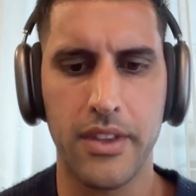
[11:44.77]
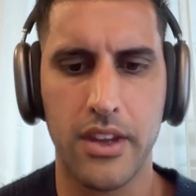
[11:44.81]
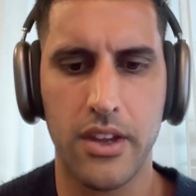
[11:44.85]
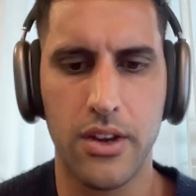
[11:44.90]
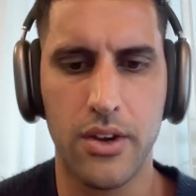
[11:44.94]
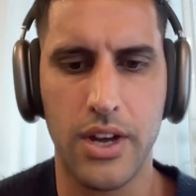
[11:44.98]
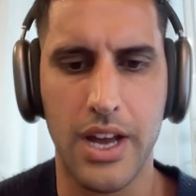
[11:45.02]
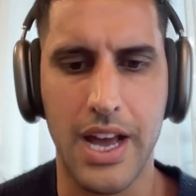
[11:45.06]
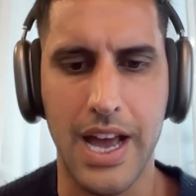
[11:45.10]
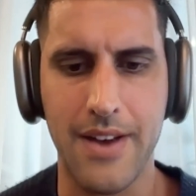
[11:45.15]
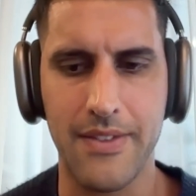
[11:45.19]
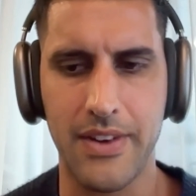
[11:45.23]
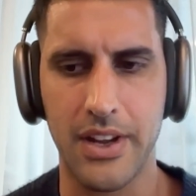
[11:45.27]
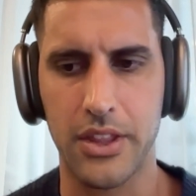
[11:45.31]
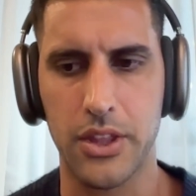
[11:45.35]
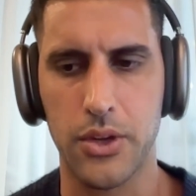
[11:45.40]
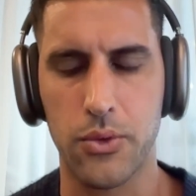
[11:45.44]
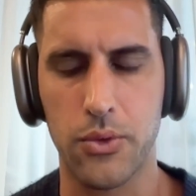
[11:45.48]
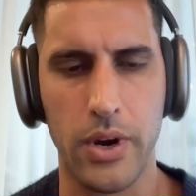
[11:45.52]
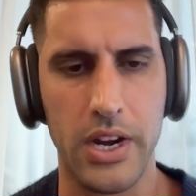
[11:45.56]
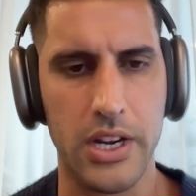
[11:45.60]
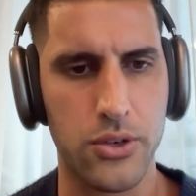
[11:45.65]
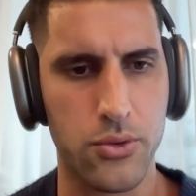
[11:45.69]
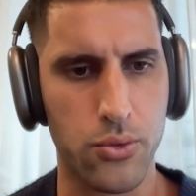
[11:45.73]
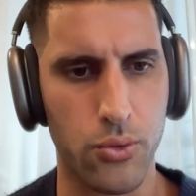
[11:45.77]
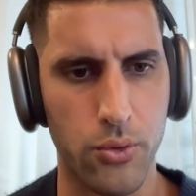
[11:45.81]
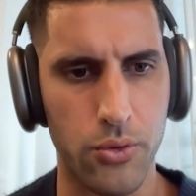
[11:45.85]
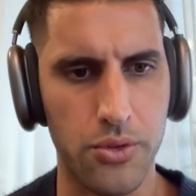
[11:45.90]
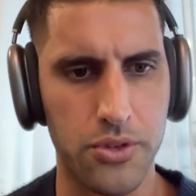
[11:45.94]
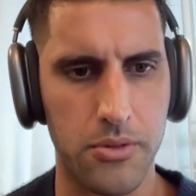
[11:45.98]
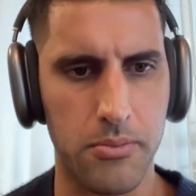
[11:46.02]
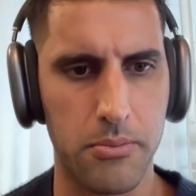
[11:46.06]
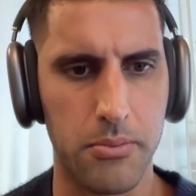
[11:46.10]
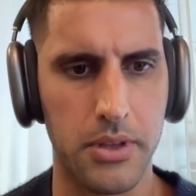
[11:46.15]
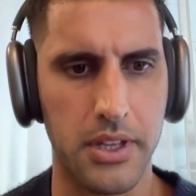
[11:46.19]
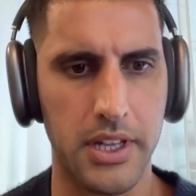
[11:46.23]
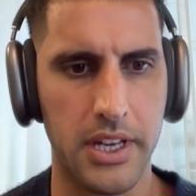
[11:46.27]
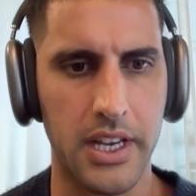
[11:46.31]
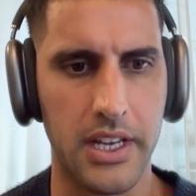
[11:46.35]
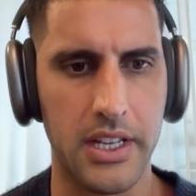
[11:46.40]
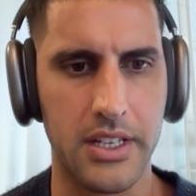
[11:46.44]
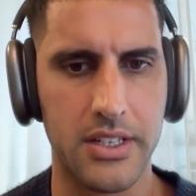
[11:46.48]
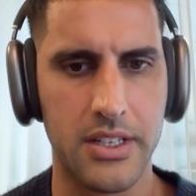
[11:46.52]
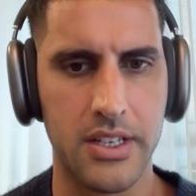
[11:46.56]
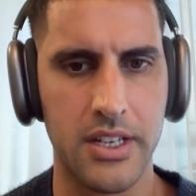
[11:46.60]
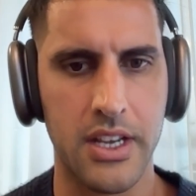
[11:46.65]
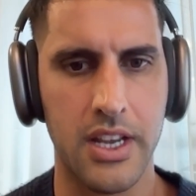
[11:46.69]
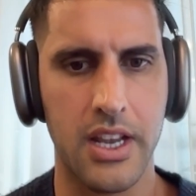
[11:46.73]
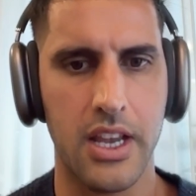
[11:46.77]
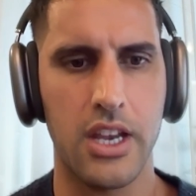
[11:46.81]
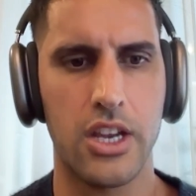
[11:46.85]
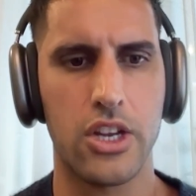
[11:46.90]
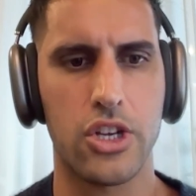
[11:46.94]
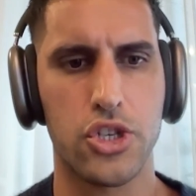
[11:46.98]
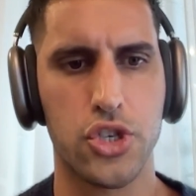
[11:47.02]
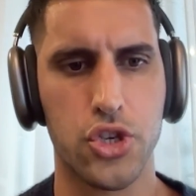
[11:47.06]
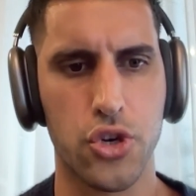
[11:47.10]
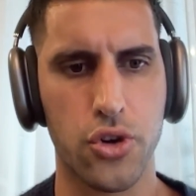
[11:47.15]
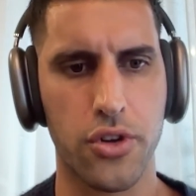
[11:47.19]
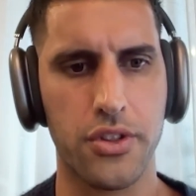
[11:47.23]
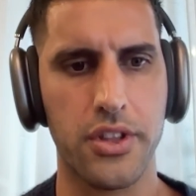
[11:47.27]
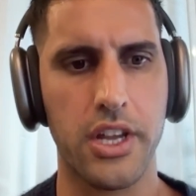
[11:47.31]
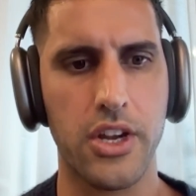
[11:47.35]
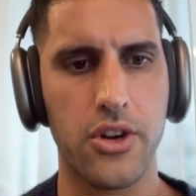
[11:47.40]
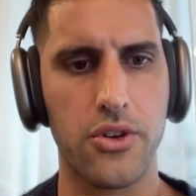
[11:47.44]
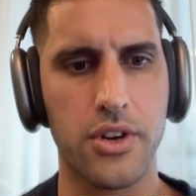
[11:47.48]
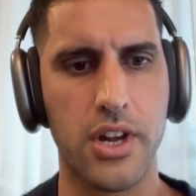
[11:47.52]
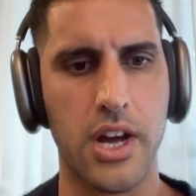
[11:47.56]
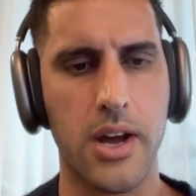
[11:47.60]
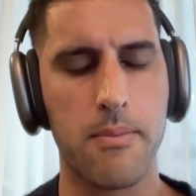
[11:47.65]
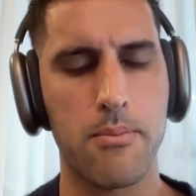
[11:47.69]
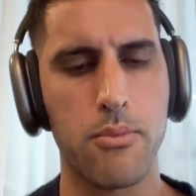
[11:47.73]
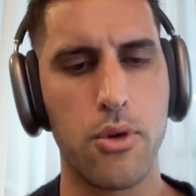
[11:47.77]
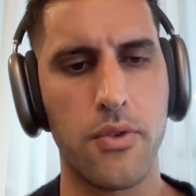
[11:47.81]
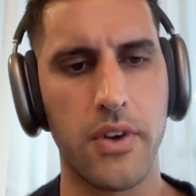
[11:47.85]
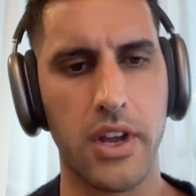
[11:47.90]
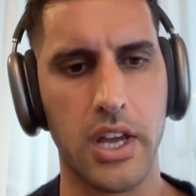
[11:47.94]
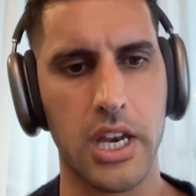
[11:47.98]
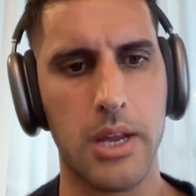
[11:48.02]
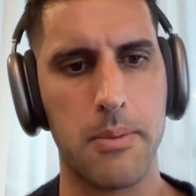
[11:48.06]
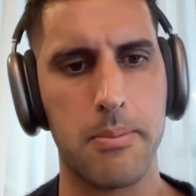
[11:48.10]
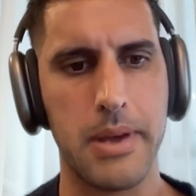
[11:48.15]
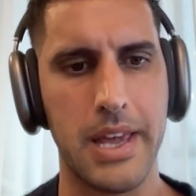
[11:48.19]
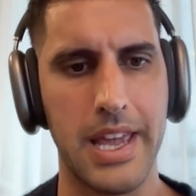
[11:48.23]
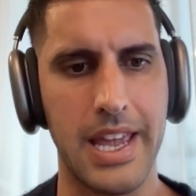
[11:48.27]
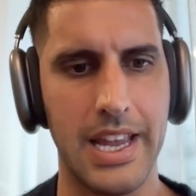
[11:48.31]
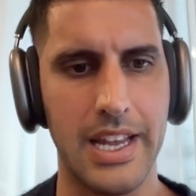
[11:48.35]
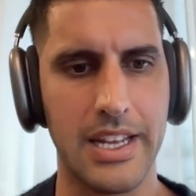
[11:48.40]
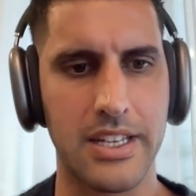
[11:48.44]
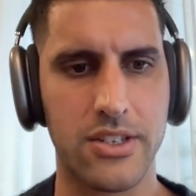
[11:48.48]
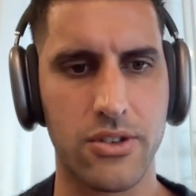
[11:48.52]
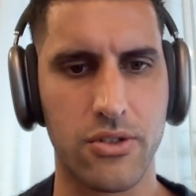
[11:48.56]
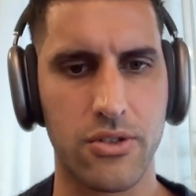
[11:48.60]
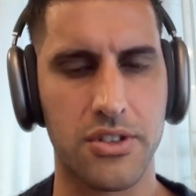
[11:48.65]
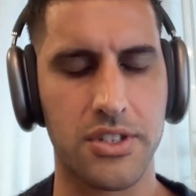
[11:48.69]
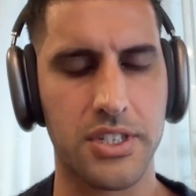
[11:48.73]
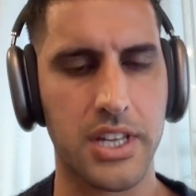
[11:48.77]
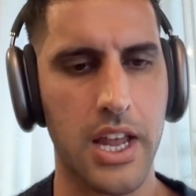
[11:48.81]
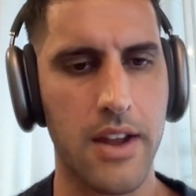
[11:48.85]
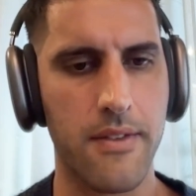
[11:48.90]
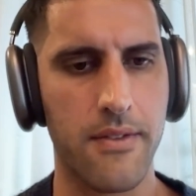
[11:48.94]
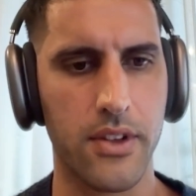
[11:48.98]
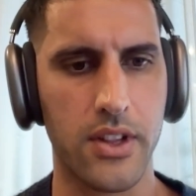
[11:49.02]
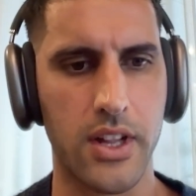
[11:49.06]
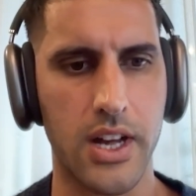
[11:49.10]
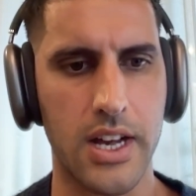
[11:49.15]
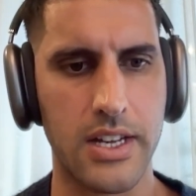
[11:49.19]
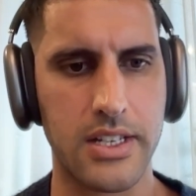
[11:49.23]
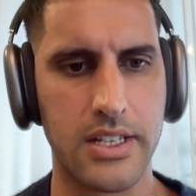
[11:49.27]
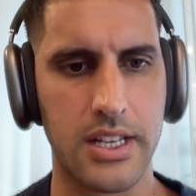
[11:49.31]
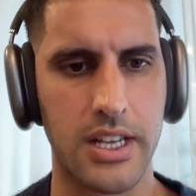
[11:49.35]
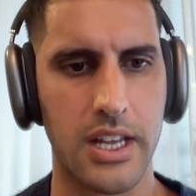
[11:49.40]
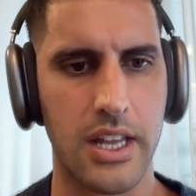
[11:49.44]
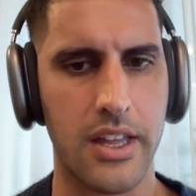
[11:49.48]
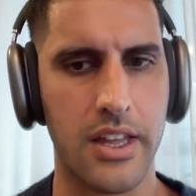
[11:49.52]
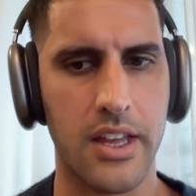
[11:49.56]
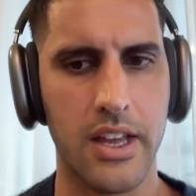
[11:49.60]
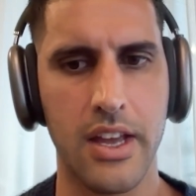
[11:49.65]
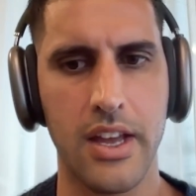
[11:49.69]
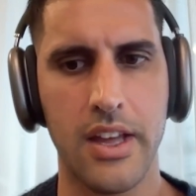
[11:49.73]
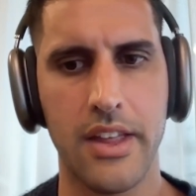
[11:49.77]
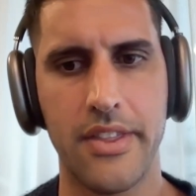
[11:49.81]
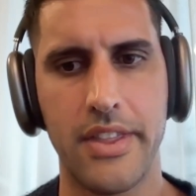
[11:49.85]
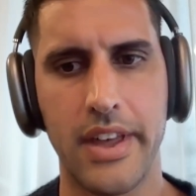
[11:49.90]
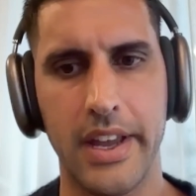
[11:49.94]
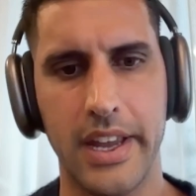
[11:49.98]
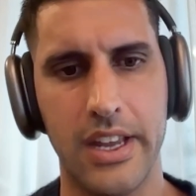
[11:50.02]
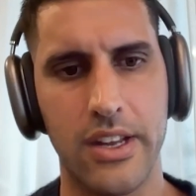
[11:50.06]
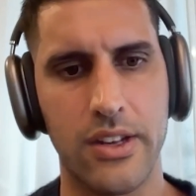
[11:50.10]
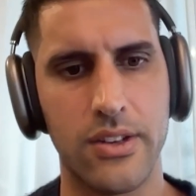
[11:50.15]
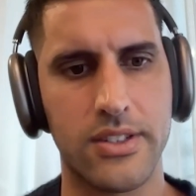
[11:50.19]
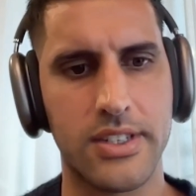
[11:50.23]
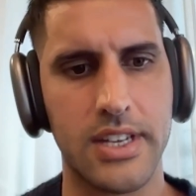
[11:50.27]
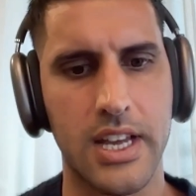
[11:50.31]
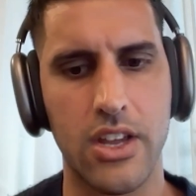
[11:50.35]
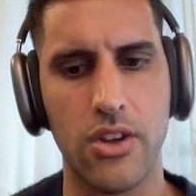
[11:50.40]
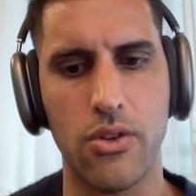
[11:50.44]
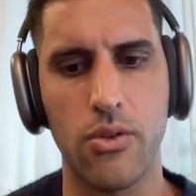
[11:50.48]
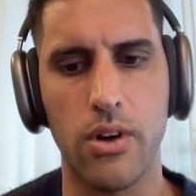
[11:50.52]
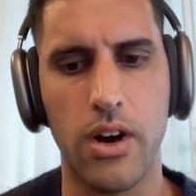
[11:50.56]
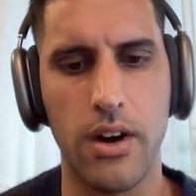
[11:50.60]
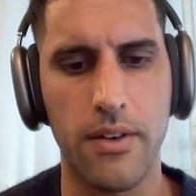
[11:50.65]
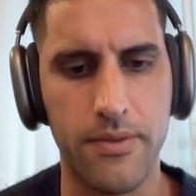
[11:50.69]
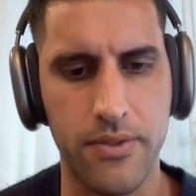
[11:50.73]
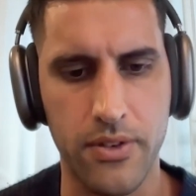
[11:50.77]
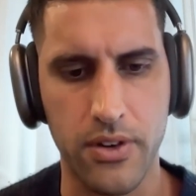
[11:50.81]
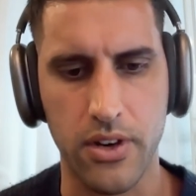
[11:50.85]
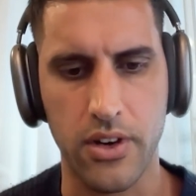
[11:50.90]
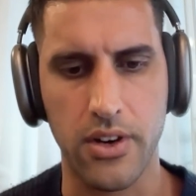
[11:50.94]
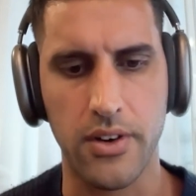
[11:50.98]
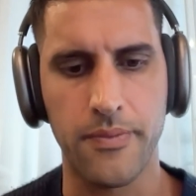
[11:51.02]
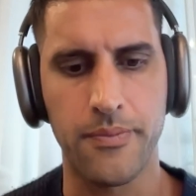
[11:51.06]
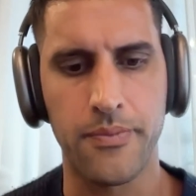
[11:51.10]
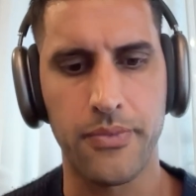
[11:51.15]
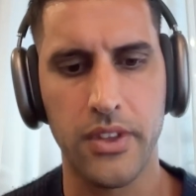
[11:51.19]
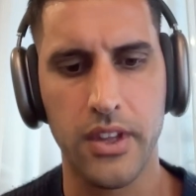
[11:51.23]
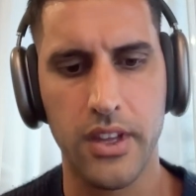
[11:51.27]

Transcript: having the right tools in place, but assuring that you're not moving at a pace or a state velocity that can set you up for,